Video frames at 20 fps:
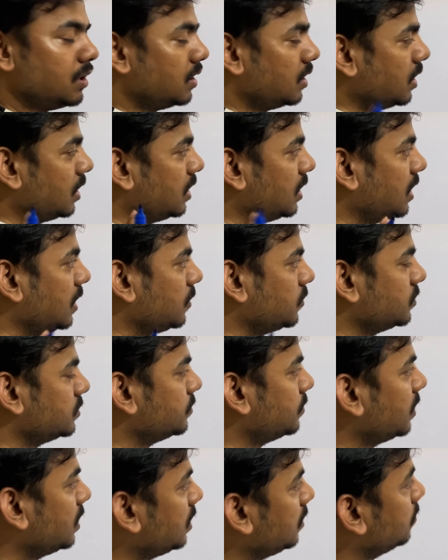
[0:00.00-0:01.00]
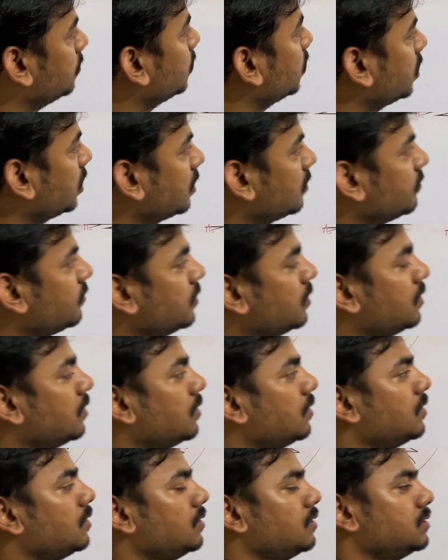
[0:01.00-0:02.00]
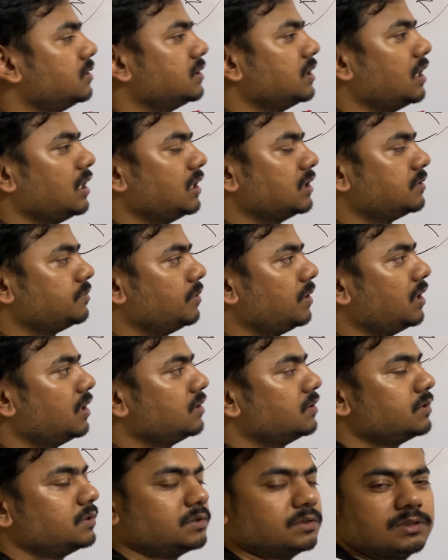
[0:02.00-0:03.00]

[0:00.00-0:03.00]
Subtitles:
and that is very important for the aspirant,